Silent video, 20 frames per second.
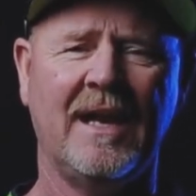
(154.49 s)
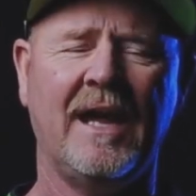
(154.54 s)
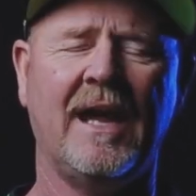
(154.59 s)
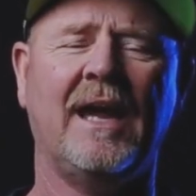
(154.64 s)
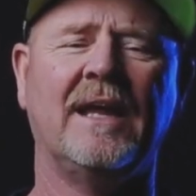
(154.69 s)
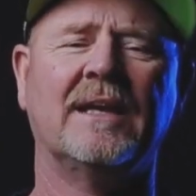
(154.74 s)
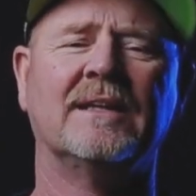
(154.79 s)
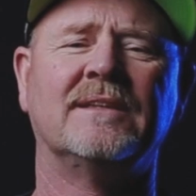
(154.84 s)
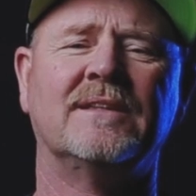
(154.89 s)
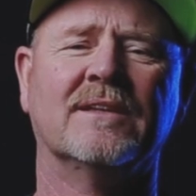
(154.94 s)

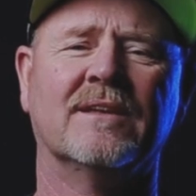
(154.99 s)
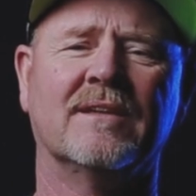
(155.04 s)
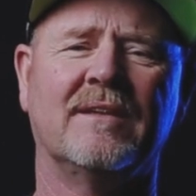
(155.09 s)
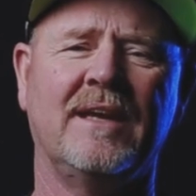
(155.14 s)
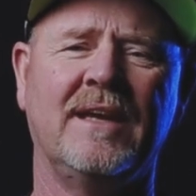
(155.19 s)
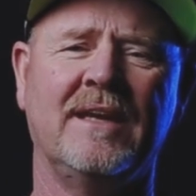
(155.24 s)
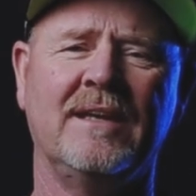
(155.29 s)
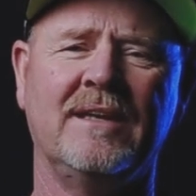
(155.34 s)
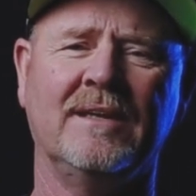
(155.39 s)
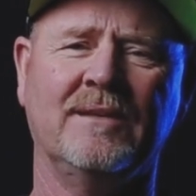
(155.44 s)
And until
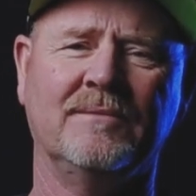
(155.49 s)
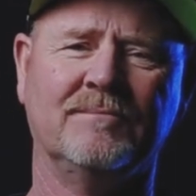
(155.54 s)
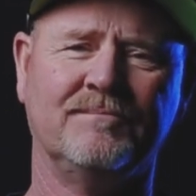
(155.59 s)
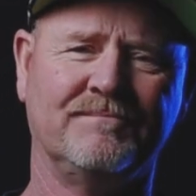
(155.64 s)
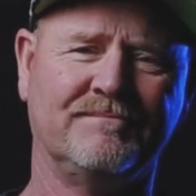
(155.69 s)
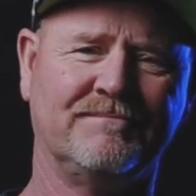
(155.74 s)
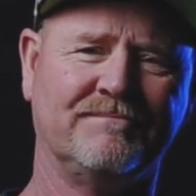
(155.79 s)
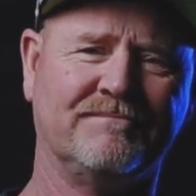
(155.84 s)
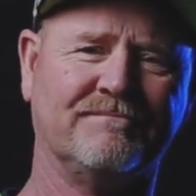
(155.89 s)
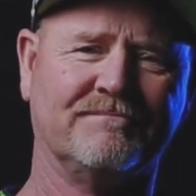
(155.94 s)
then,
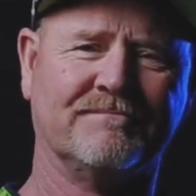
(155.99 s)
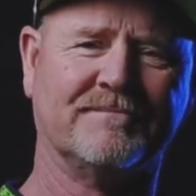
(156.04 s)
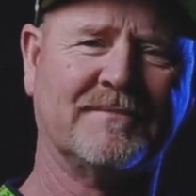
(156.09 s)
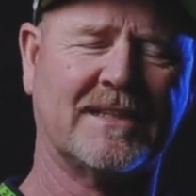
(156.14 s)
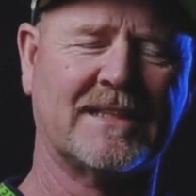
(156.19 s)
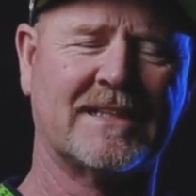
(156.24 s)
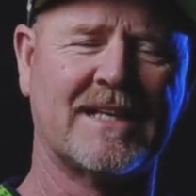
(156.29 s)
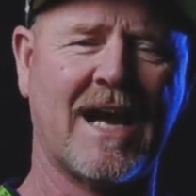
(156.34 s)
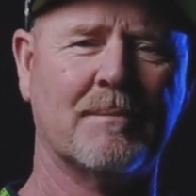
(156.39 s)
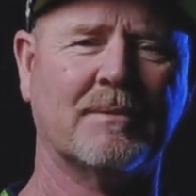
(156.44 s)

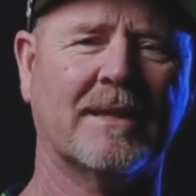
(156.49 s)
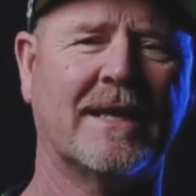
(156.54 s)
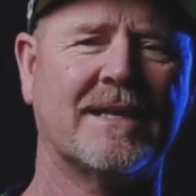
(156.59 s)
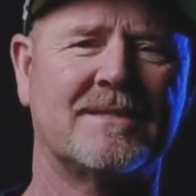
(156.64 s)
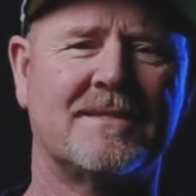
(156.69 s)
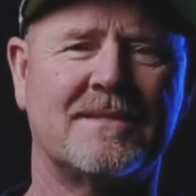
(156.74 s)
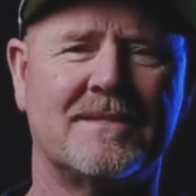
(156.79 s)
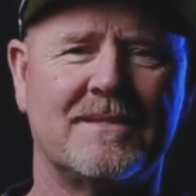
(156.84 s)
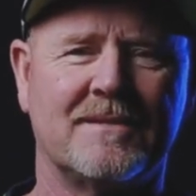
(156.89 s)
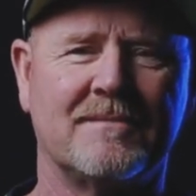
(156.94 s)
God
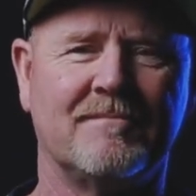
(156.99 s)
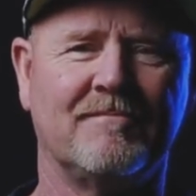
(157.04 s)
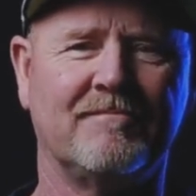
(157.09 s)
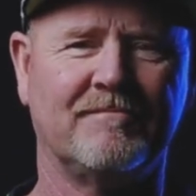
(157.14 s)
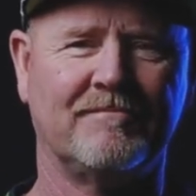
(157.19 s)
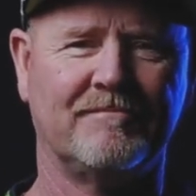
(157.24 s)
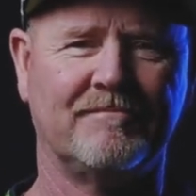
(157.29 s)
bless.